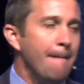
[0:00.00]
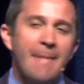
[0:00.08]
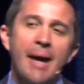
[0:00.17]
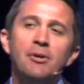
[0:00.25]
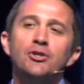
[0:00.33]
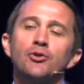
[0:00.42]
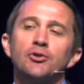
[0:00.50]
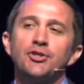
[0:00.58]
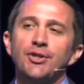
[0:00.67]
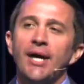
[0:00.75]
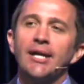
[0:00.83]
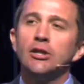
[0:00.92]
Maybe it's your
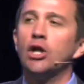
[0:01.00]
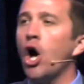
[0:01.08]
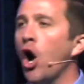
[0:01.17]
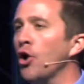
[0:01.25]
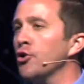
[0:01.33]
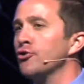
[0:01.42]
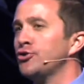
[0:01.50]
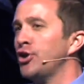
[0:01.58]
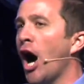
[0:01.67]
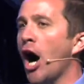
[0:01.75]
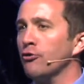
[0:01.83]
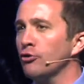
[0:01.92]
son-in-law or your
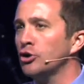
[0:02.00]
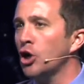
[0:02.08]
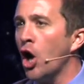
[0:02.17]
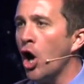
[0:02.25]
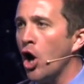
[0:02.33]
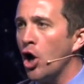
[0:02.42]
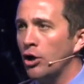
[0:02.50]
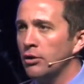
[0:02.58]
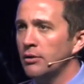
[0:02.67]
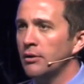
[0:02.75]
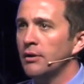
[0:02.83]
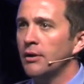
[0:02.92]

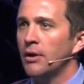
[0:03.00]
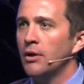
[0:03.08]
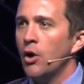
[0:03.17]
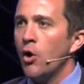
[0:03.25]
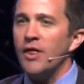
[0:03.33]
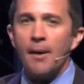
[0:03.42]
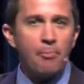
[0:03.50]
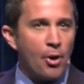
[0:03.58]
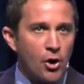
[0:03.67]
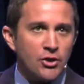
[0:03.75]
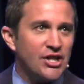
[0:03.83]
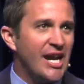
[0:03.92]
daughter-in-law or that
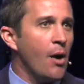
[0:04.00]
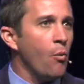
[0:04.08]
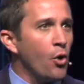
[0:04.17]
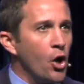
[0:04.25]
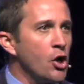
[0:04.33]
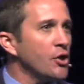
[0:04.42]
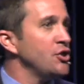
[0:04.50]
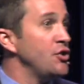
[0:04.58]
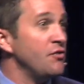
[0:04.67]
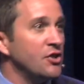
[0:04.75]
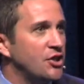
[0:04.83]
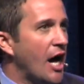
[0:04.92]
person at work that
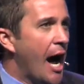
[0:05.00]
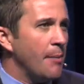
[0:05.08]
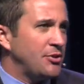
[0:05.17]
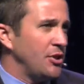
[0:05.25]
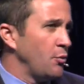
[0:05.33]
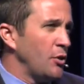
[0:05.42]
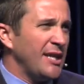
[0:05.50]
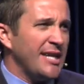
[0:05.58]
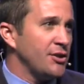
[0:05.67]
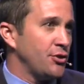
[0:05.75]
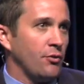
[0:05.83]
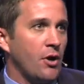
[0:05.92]
you've adopted really
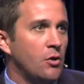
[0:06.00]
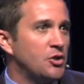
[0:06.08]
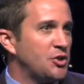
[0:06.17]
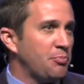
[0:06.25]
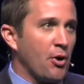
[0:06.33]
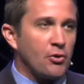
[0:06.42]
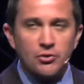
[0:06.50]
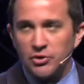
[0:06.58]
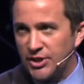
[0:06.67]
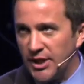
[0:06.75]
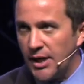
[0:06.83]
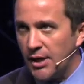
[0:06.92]
as your own spiritual
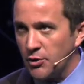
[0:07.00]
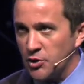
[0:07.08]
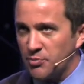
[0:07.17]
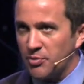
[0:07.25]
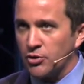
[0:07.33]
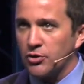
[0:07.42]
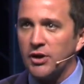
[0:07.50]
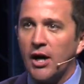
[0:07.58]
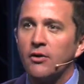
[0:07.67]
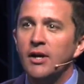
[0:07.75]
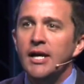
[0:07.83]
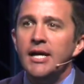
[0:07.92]
son or your spiritual
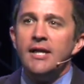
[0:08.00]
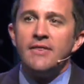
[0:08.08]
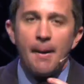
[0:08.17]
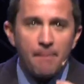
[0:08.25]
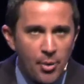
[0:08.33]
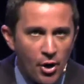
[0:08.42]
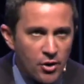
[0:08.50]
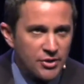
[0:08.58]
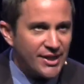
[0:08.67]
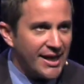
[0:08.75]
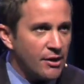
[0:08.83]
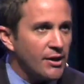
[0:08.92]
daughter, that
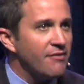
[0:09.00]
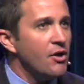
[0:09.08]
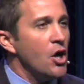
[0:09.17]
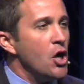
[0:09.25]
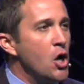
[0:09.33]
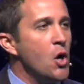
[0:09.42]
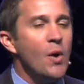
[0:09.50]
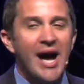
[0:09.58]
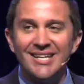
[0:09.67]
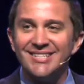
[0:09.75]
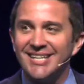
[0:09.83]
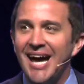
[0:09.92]
person in your life, who
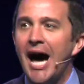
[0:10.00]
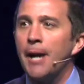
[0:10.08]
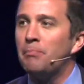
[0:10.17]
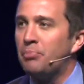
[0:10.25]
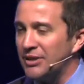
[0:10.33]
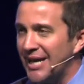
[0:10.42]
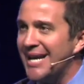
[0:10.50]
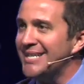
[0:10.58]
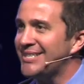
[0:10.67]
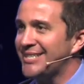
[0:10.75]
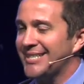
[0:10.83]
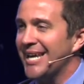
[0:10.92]
has God
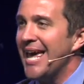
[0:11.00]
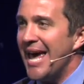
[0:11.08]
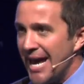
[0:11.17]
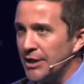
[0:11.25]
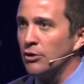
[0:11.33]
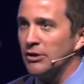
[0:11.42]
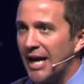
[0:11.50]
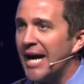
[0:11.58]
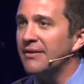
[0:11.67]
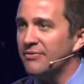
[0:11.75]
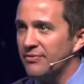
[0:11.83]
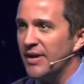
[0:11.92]
placed in your
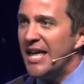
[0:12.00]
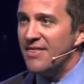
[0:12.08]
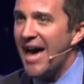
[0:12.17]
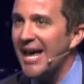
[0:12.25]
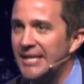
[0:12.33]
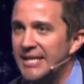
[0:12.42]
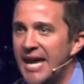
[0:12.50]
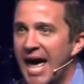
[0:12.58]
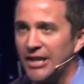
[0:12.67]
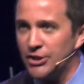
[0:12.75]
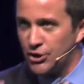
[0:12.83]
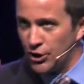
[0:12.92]
life? That
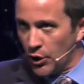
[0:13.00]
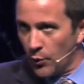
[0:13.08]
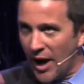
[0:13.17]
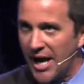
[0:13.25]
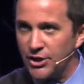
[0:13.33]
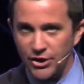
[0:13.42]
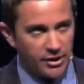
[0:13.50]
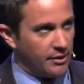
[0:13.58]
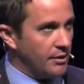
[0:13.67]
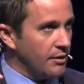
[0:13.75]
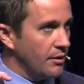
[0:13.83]
next generation.